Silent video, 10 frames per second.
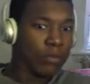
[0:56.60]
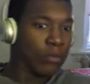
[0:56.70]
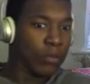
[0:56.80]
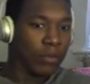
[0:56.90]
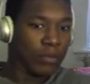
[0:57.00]

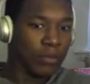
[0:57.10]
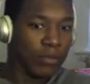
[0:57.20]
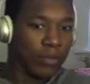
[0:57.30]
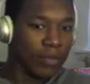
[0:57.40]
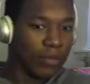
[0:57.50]

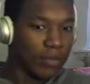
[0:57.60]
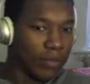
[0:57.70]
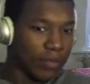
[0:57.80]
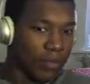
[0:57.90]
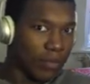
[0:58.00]

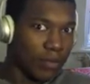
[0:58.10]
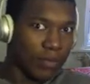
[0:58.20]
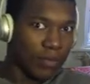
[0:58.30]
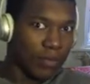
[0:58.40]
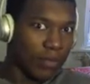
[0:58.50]

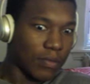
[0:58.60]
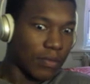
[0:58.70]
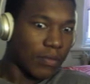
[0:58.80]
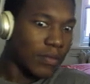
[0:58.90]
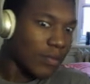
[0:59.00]

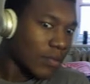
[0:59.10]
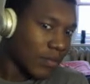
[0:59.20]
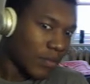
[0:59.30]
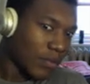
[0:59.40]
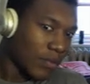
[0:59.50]

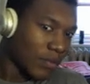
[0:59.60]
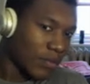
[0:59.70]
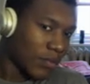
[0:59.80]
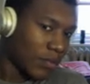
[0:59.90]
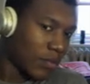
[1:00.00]

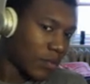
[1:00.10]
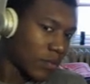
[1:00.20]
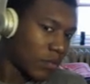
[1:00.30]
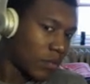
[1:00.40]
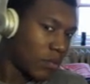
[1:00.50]

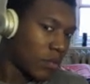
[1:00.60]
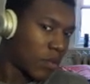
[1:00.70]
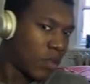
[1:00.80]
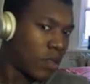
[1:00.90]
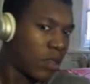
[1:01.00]

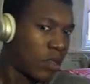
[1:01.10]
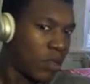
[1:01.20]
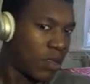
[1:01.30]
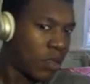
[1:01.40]
No one is speaking in this clip.